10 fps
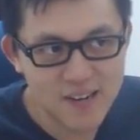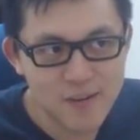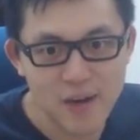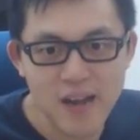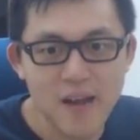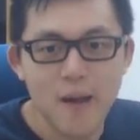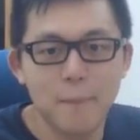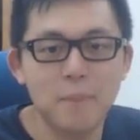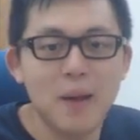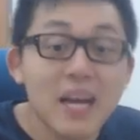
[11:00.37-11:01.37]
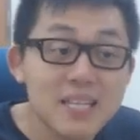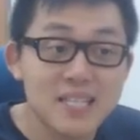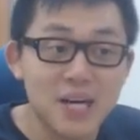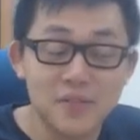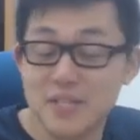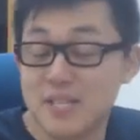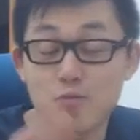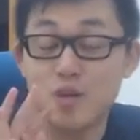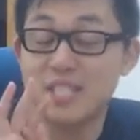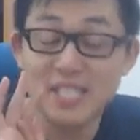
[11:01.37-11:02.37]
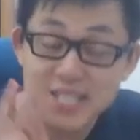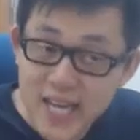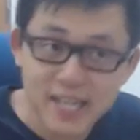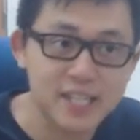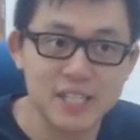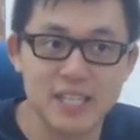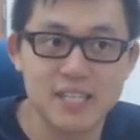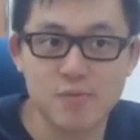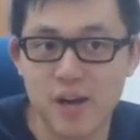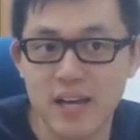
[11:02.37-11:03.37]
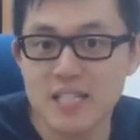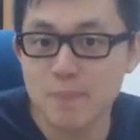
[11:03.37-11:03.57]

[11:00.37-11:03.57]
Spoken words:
Right? But by itself, this is ridiculous, right? It's